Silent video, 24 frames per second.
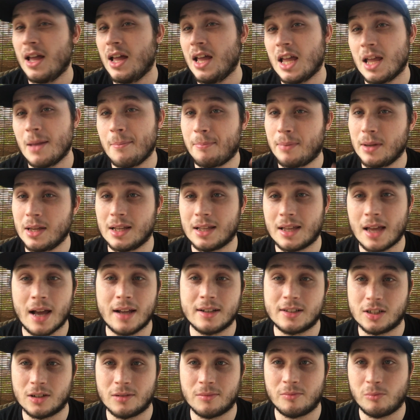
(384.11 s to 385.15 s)
He beat
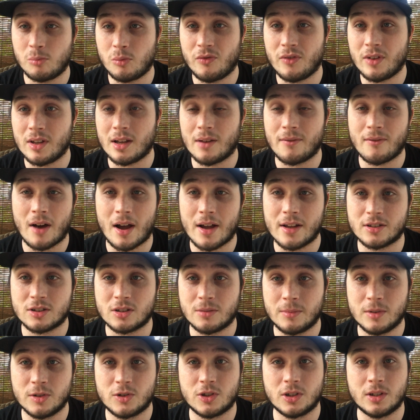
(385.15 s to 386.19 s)
Kenta via
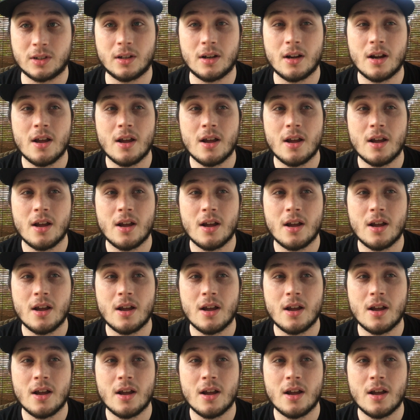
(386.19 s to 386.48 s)
submission.